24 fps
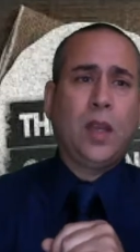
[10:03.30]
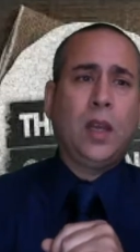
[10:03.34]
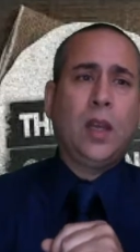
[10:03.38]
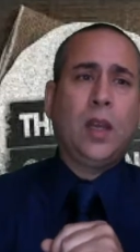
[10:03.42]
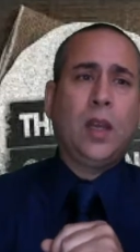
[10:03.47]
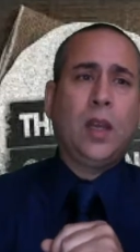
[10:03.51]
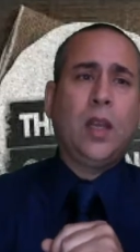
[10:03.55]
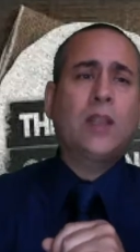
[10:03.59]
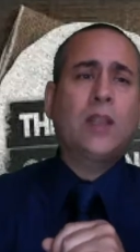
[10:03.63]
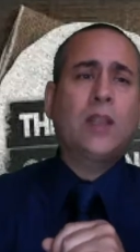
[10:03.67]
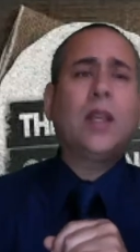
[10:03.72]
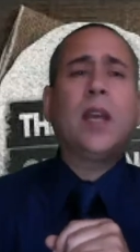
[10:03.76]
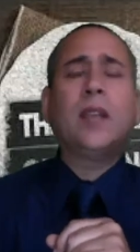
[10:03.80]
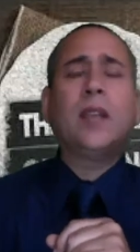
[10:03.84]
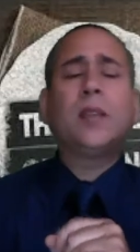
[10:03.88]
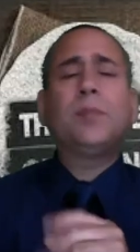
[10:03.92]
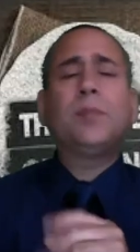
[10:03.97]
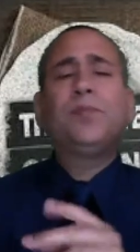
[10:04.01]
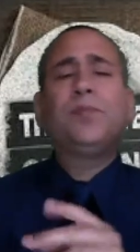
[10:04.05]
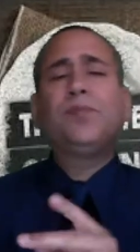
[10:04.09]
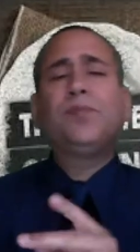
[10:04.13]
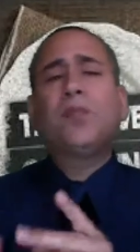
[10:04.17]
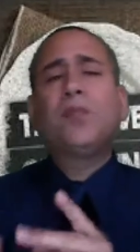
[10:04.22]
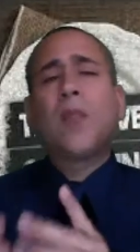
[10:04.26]
It says,
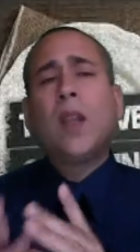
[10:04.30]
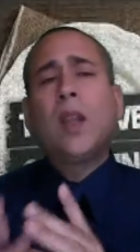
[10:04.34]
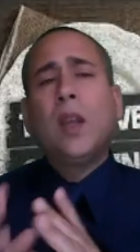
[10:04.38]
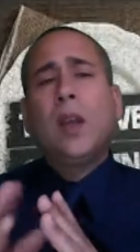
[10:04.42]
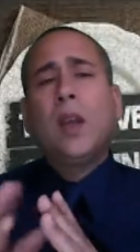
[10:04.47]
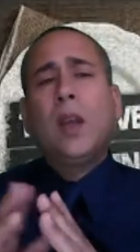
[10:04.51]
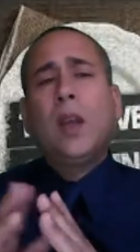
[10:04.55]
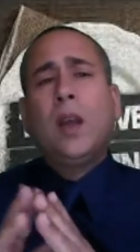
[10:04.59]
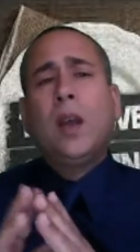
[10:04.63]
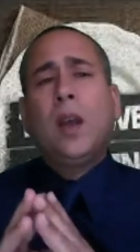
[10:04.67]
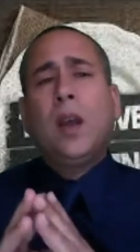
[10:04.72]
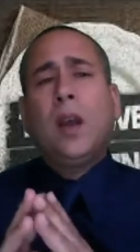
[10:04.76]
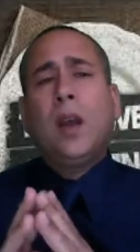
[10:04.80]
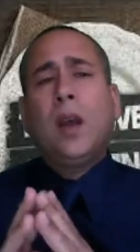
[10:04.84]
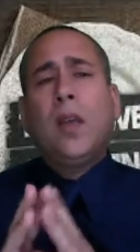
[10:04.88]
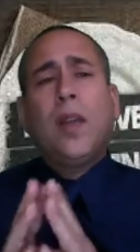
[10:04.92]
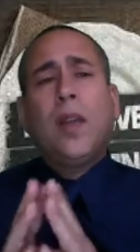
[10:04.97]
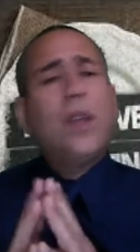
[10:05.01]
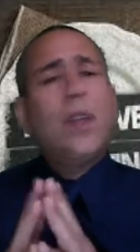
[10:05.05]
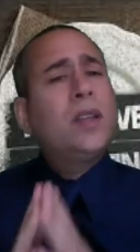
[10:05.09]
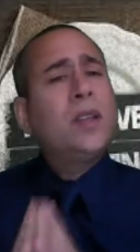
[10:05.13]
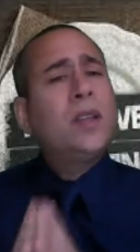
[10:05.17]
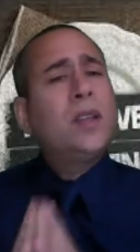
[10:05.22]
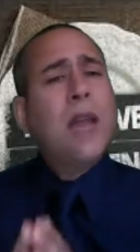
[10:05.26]

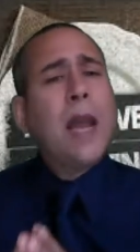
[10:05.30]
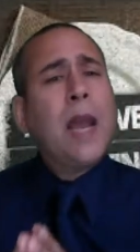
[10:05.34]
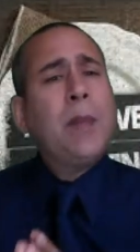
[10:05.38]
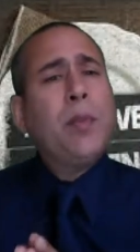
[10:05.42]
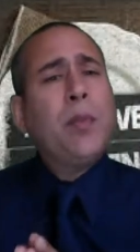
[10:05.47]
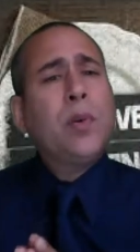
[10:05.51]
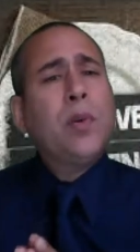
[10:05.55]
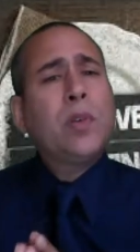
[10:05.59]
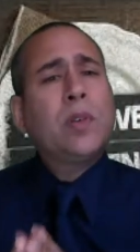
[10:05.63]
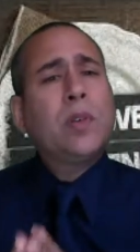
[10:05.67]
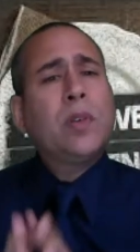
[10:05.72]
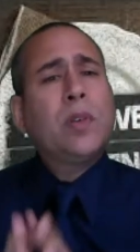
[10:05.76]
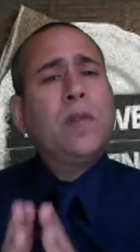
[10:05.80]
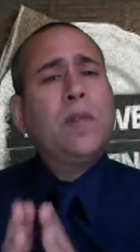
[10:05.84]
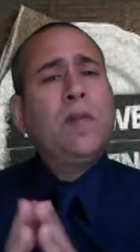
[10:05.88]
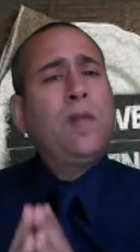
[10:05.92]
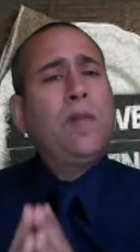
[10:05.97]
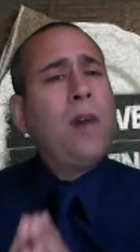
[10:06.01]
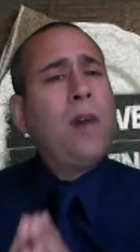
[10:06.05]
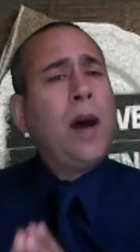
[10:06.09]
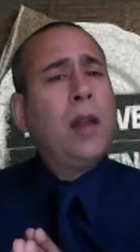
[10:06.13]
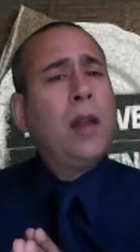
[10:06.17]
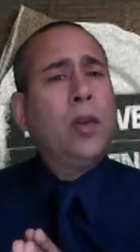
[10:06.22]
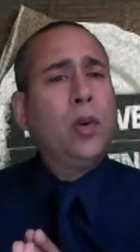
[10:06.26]
The disciples
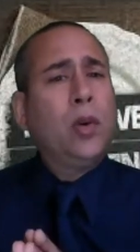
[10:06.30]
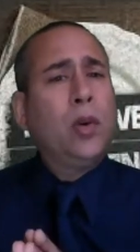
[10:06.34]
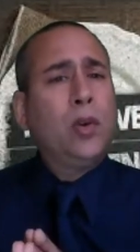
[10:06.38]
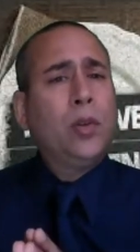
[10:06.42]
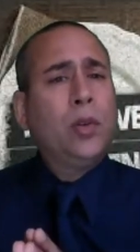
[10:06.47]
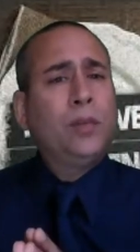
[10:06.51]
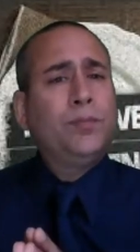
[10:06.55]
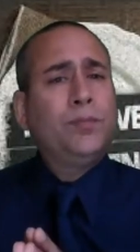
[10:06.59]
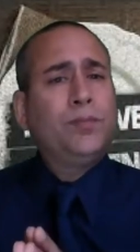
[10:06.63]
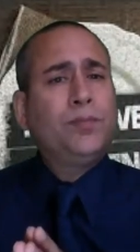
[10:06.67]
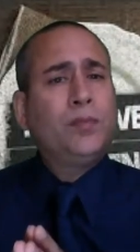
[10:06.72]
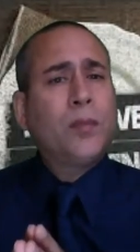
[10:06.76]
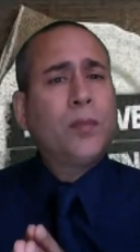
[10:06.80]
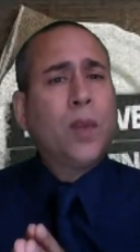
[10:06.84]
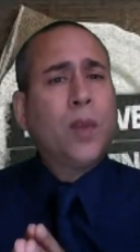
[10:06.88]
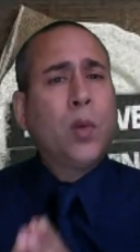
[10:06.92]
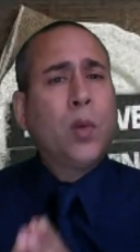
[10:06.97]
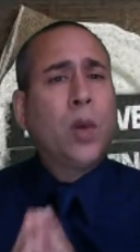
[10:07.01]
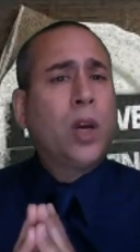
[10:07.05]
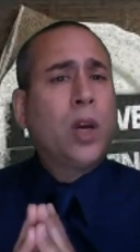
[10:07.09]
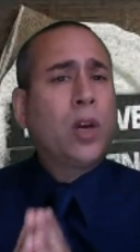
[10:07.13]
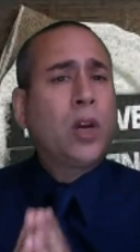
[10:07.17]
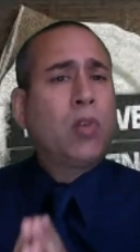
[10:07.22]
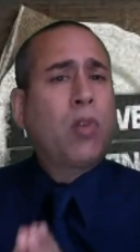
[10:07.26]
followed
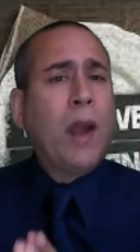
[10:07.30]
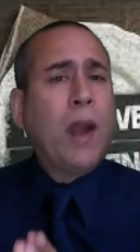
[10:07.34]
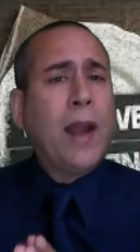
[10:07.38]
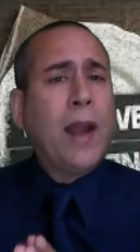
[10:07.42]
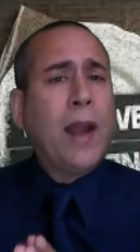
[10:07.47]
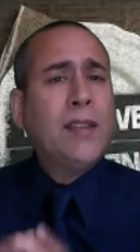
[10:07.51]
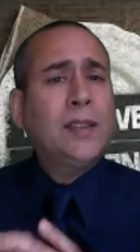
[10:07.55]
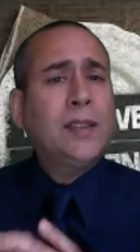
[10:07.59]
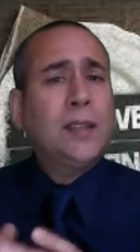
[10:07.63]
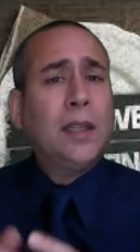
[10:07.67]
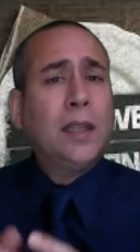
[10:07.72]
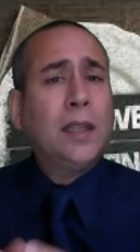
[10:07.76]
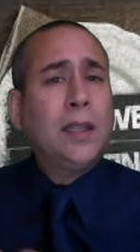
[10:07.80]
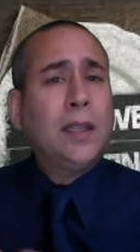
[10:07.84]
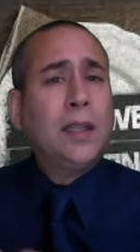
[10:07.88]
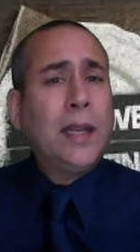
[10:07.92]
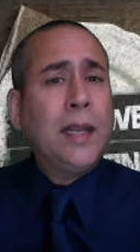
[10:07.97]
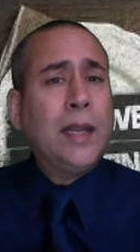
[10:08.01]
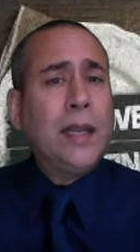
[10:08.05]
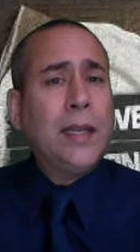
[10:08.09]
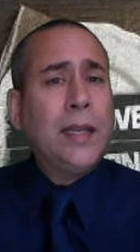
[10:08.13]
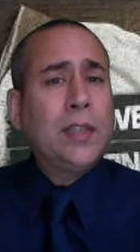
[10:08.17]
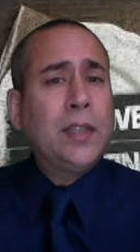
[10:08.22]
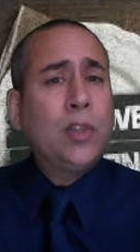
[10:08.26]
where Christ
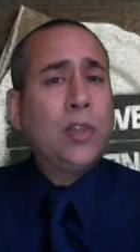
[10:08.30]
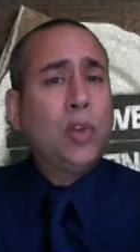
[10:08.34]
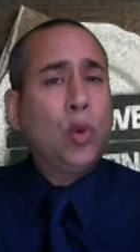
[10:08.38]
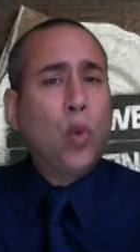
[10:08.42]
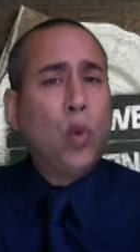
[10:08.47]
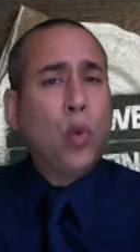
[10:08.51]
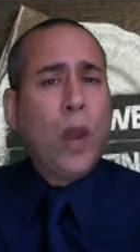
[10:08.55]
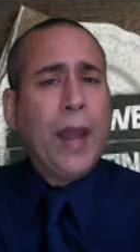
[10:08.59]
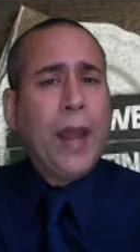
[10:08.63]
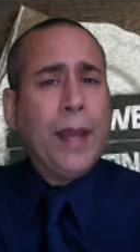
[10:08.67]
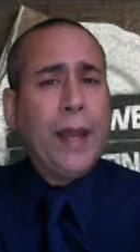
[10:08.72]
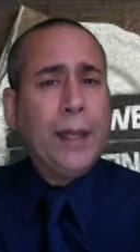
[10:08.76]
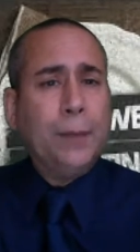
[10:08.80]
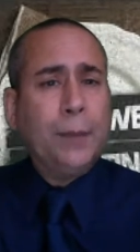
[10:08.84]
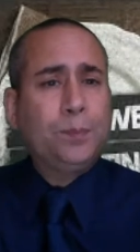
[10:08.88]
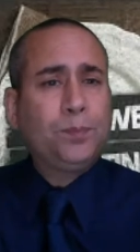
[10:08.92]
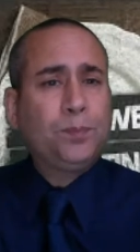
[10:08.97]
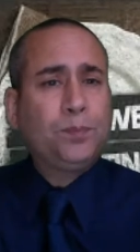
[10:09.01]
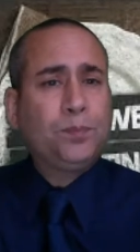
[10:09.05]
leads the way.